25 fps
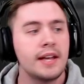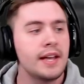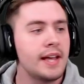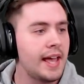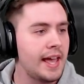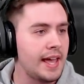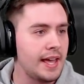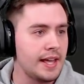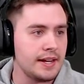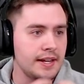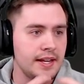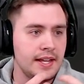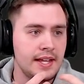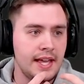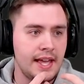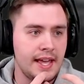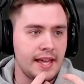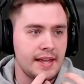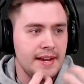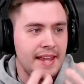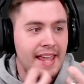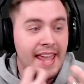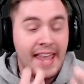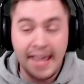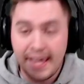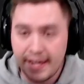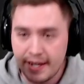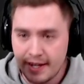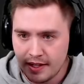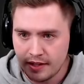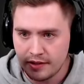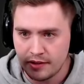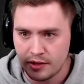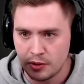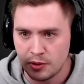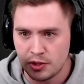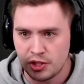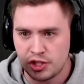and hitting
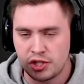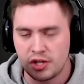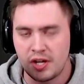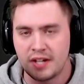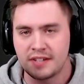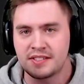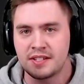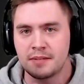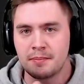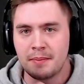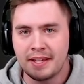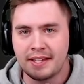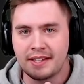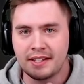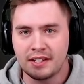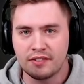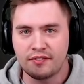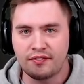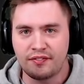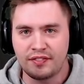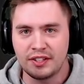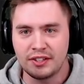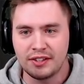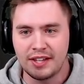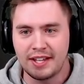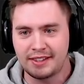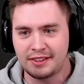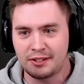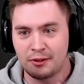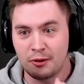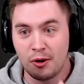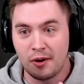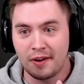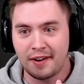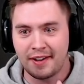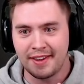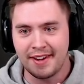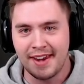those shots and making it feel like they're
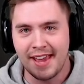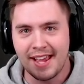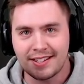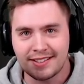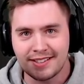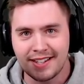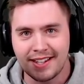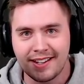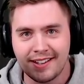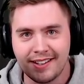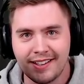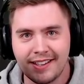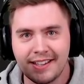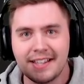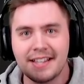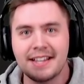all connecting.